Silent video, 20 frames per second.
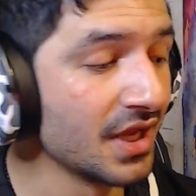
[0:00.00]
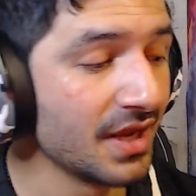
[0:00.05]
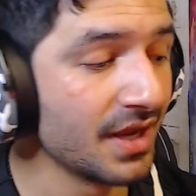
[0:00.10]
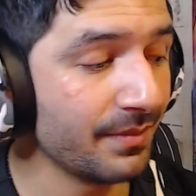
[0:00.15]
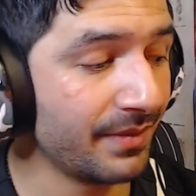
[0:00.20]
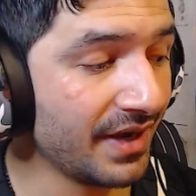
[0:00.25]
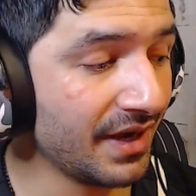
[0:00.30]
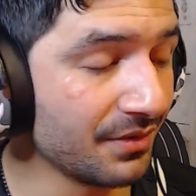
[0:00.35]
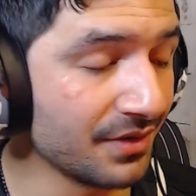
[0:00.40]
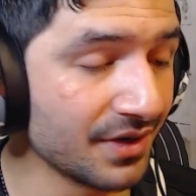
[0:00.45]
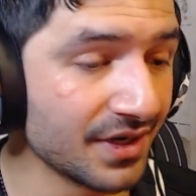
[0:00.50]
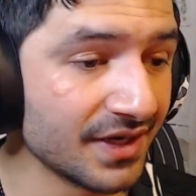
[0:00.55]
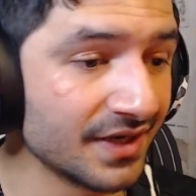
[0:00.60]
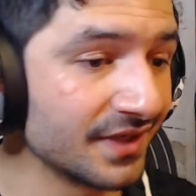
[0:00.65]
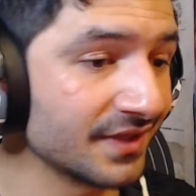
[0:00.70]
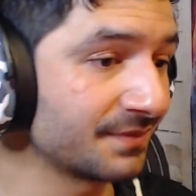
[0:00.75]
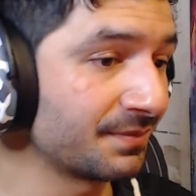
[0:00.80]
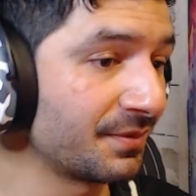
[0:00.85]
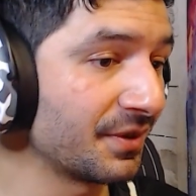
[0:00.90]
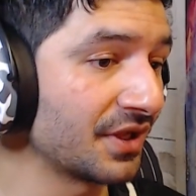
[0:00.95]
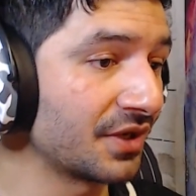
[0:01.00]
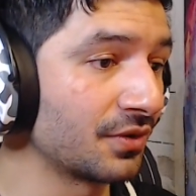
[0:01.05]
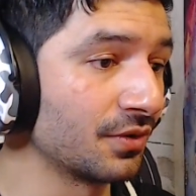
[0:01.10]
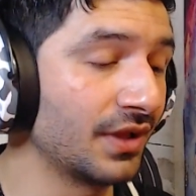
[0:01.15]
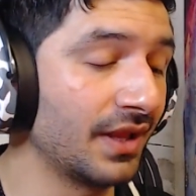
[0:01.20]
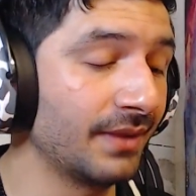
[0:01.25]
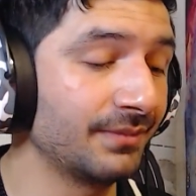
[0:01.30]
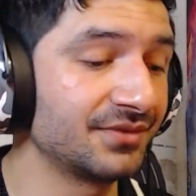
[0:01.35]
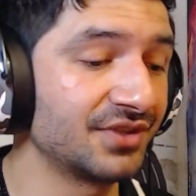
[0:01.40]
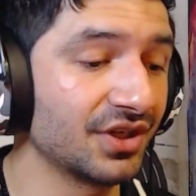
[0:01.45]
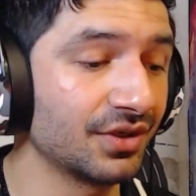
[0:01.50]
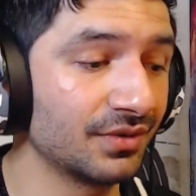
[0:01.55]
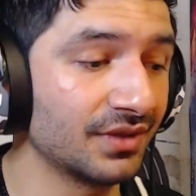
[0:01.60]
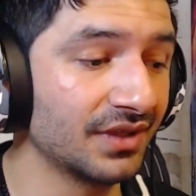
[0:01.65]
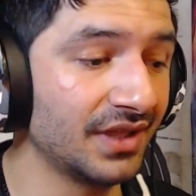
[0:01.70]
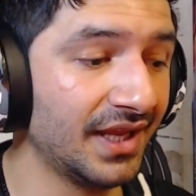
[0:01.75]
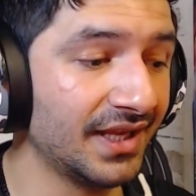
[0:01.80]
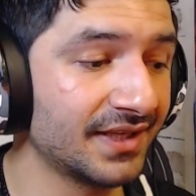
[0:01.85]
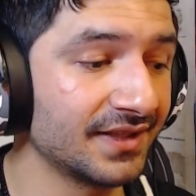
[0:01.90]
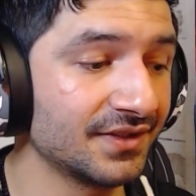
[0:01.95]
But anyway, it is pretty cool. I'm generally
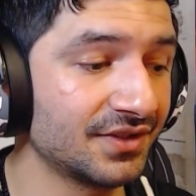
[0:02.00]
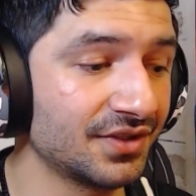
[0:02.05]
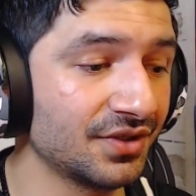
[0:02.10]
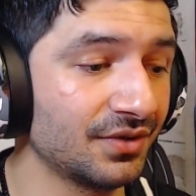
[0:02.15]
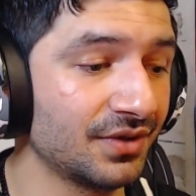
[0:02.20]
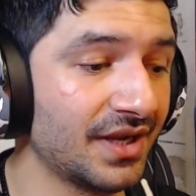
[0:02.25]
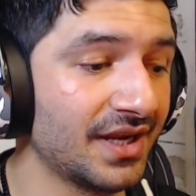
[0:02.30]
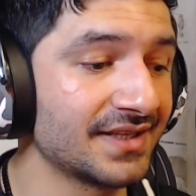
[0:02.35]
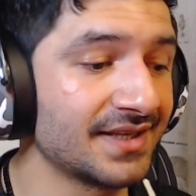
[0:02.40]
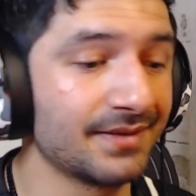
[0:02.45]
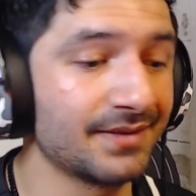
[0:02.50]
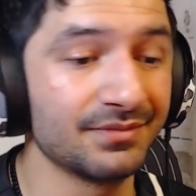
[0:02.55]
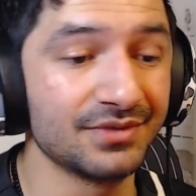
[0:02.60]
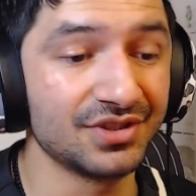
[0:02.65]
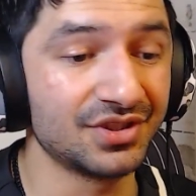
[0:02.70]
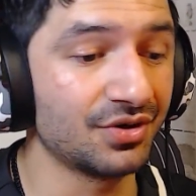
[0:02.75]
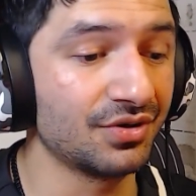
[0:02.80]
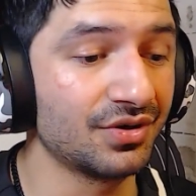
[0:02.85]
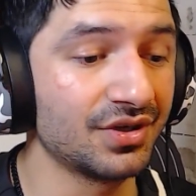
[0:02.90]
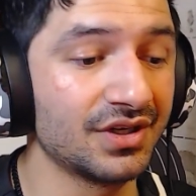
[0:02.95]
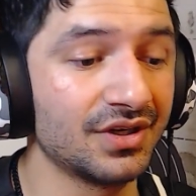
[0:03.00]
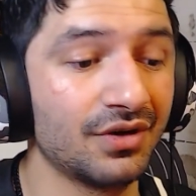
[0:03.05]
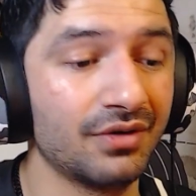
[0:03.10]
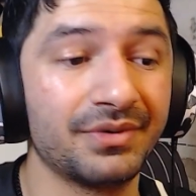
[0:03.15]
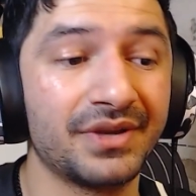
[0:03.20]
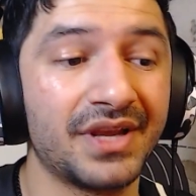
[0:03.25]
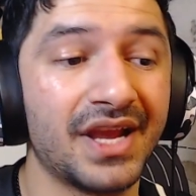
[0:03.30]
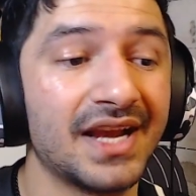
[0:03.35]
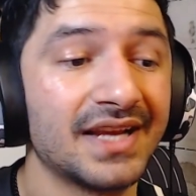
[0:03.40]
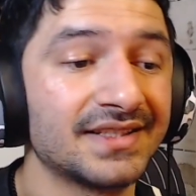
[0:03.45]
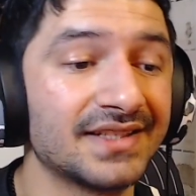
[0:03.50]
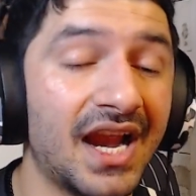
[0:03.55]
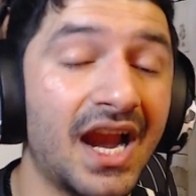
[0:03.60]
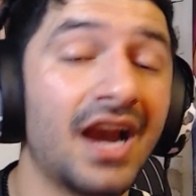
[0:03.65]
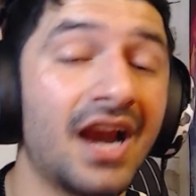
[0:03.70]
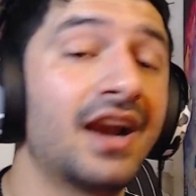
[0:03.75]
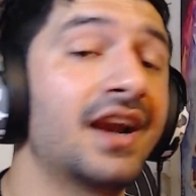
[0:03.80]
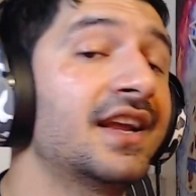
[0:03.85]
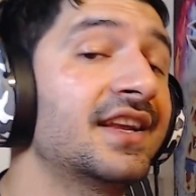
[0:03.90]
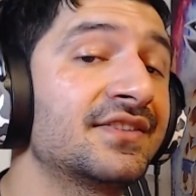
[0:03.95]
liking the show, guys. I'm enjoying it. Hope you guys
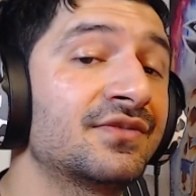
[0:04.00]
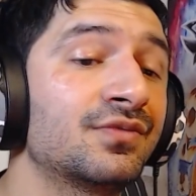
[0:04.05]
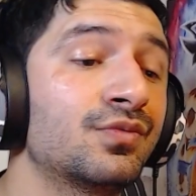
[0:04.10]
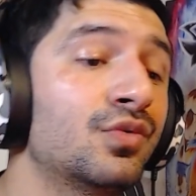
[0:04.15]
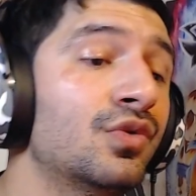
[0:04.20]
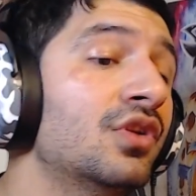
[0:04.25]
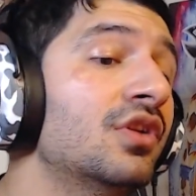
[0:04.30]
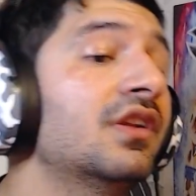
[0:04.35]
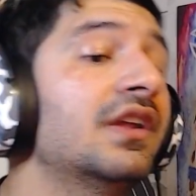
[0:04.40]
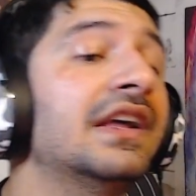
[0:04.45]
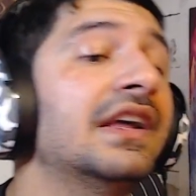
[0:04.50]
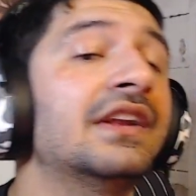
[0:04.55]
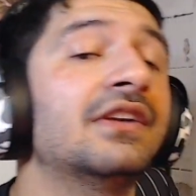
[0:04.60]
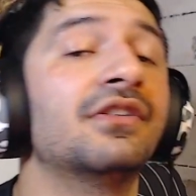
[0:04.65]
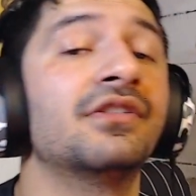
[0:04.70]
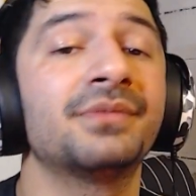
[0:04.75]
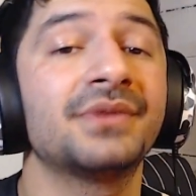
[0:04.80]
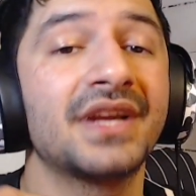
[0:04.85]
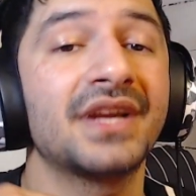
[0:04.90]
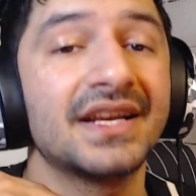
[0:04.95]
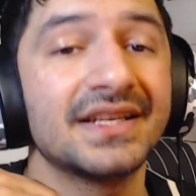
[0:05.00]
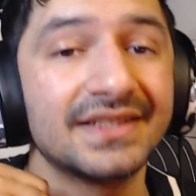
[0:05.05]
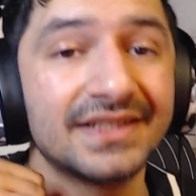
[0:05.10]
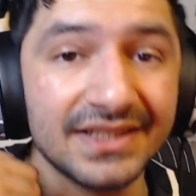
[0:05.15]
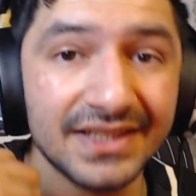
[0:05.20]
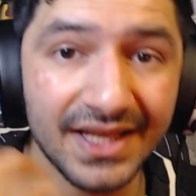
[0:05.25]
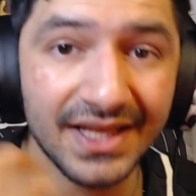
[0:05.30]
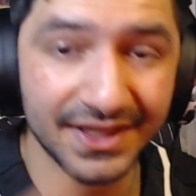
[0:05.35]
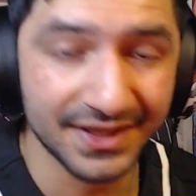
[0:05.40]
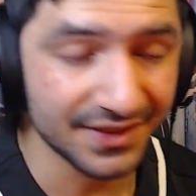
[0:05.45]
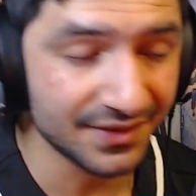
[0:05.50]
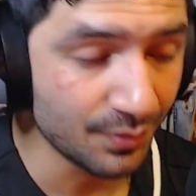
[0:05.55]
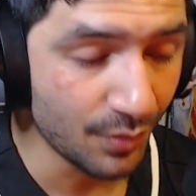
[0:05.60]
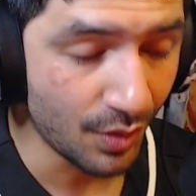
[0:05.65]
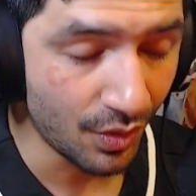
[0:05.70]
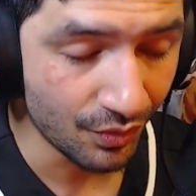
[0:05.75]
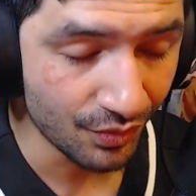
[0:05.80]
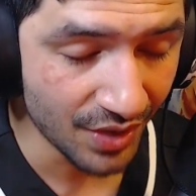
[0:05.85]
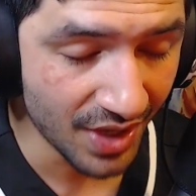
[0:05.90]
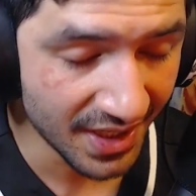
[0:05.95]
are as well. And I hope you guys did like this small
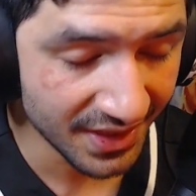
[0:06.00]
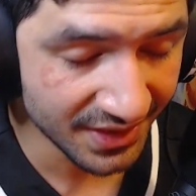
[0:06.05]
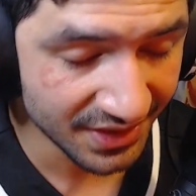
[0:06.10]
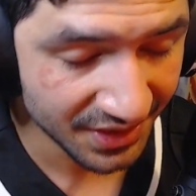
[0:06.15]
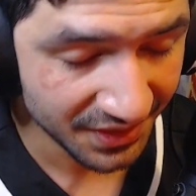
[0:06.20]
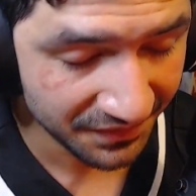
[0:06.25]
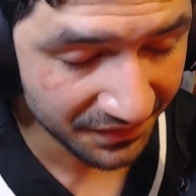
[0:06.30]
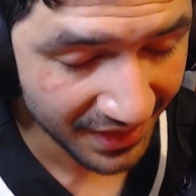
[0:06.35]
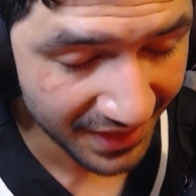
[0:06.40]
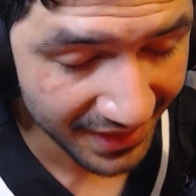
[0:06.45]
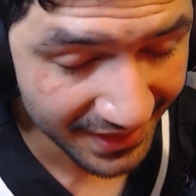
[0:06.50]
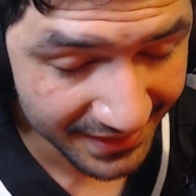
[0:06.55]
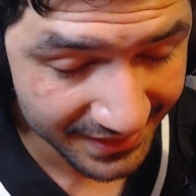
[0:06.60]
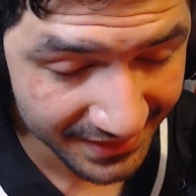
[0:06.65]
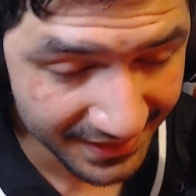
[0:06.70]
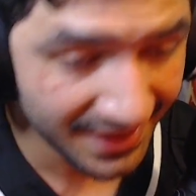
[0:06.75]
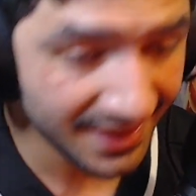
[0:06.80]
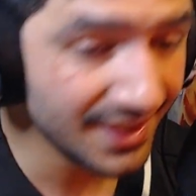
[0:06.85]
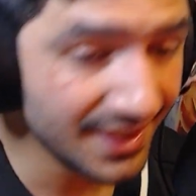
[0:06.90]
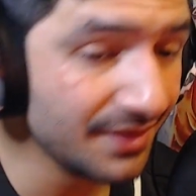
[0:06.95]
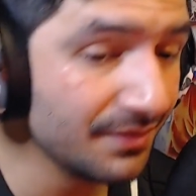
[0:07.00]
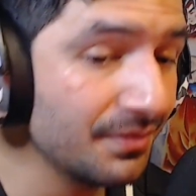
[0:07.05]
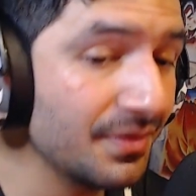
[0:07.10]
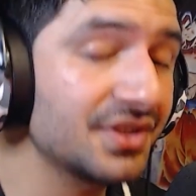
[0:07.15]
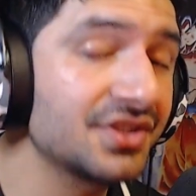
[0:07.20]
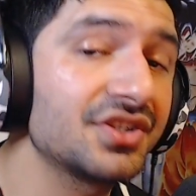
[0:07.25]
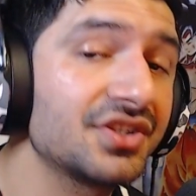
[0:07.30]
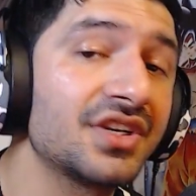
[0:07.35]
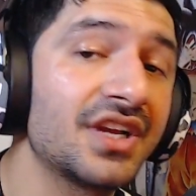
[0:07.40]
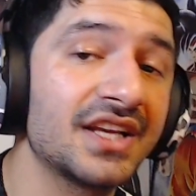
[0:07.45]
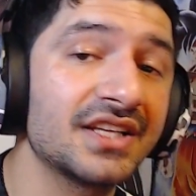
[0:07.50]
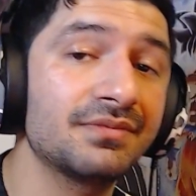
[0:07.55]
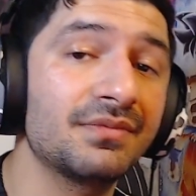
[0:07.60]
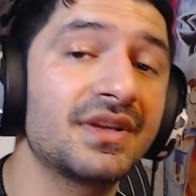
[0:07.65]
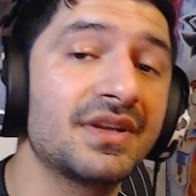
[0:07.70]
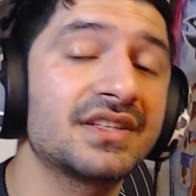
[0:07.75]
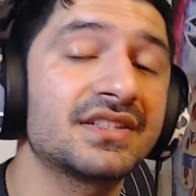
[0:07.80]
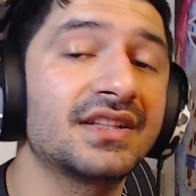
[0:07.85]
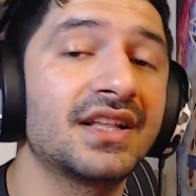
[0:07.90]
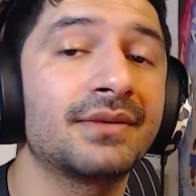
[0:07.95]
reaction. If you guys did, make sure you guys
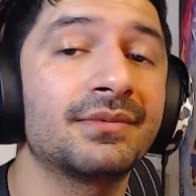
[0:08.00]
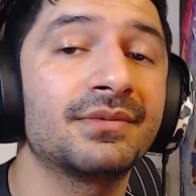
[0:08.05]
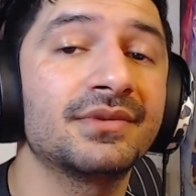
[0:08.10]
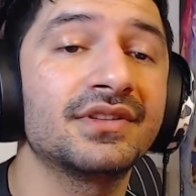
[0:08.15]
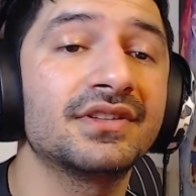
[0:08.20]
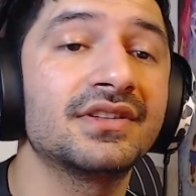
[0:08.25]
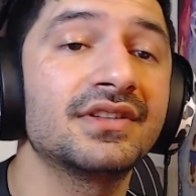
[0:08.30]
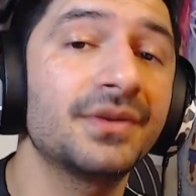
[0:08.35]
smash the like button.